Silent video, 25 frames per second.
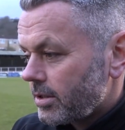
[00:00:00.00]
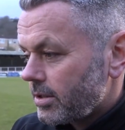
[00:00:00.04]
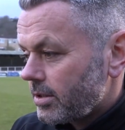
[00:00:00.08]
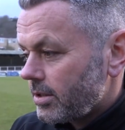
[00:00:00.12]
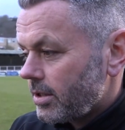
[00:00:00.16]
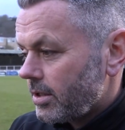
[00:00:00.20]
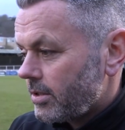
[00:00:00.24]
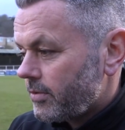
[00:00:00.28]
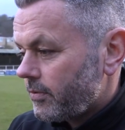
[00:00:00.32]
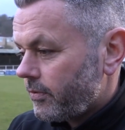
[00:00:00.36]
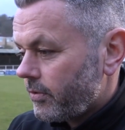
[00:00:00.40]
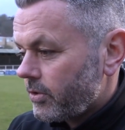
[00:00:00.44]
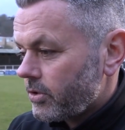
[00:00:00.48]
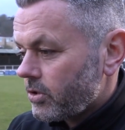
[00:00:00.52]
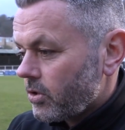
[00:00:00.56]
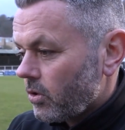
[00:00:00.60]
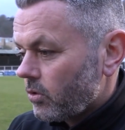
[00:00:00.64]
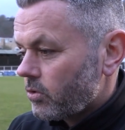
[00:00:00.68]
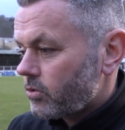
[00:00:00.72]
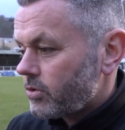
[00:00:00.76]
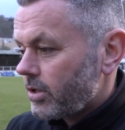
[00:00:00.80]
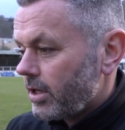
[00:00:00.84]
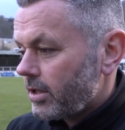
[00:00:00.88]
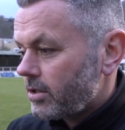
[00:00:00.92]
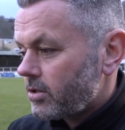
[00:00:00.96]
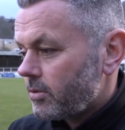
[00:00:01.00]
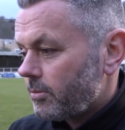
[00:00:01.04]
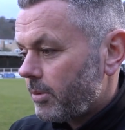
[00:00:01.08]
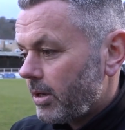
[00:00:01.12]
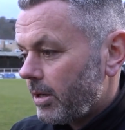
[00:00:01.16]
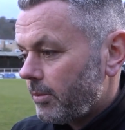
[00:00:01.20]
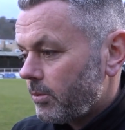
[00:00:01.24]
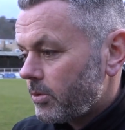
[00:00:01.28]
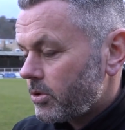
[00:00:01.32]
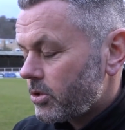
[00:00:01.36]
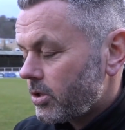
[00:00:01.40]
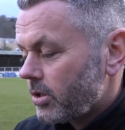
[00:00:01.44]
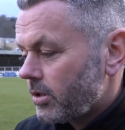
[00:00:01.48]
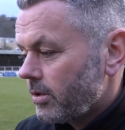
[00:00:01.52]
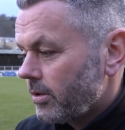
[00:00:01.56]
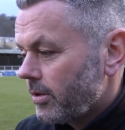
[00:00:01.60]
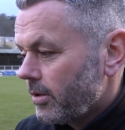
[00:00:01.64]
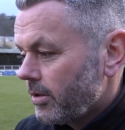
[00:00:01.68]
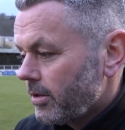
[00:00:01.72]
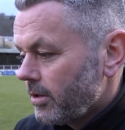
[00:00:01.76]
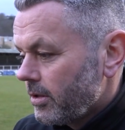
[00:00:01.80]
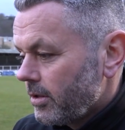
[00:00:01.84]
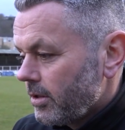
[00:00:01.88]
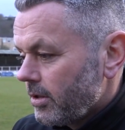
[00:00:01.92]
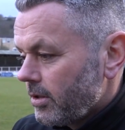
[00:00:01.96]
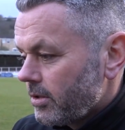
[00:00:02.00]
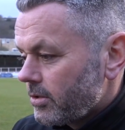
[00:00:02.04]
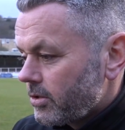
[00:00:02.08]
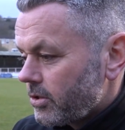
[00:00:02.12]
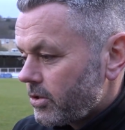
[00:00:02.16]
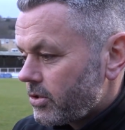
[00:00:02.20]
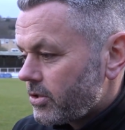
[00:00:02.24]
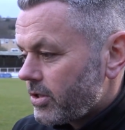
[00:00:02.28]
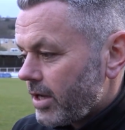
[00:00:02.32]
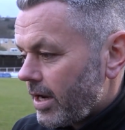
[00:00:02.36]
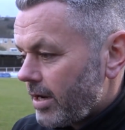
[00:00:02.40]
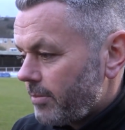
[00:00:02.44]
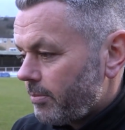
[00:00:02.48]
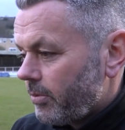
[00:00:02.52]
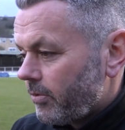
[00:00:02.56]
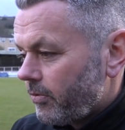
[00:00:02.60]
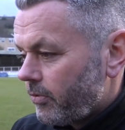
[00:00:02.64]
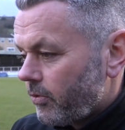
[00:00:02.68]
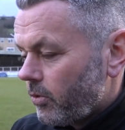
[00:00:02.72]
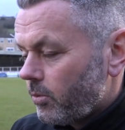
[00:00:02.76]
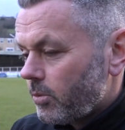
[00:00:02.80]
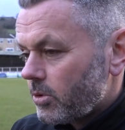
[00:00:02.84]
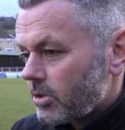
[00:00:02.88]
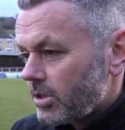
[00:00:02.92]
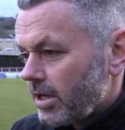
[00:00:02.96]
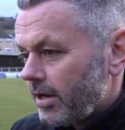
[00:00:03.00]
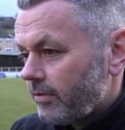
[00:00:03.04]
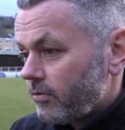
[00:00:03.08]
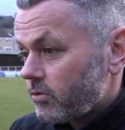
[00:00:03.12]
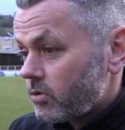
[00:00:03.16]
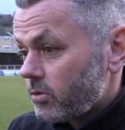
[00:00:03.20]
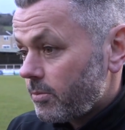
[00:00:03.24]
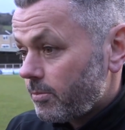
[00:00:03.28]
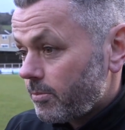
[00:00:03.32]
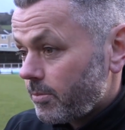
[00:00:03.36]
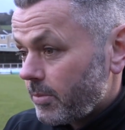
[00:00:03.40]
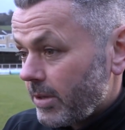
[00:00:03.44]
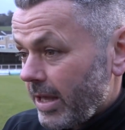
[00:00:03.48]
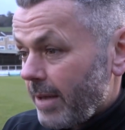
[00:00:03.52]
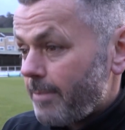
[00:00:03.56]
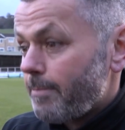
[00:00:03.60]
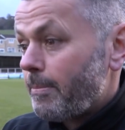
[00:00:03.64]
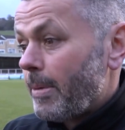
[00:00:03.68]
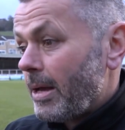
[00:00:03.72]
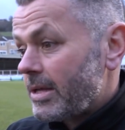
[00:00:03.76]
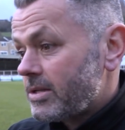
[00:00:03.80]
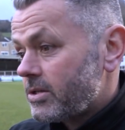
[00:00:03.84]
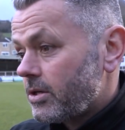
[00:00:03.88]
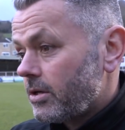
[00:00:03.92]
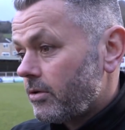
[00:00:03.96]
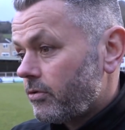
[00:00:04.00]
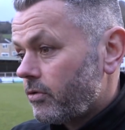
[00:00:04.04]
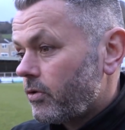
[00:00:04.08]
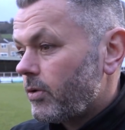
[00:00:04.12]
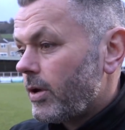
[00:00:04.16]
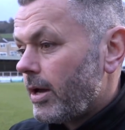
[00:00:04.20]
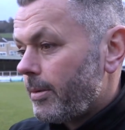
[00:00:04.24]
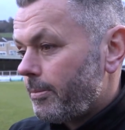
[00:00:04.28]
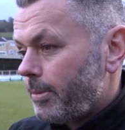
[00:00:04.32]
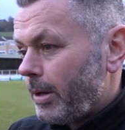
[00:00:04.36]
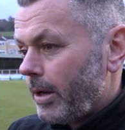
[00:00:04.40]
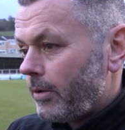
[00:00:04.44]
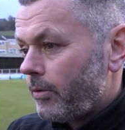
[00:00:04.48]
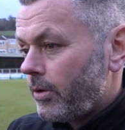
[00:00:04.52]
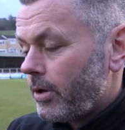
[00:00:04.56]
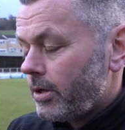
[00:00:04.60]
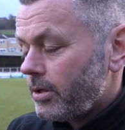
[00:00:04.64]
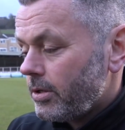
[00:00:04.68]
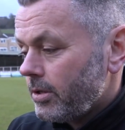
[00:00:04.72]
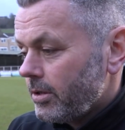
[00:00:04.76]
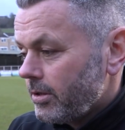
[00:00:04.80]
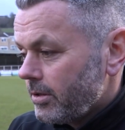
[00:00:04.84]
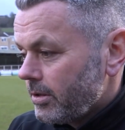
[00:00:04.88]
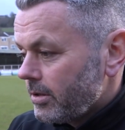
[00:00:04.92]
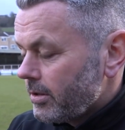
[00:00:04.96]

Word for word: Is for his contract to be able to sustain performance levels and get better through that period,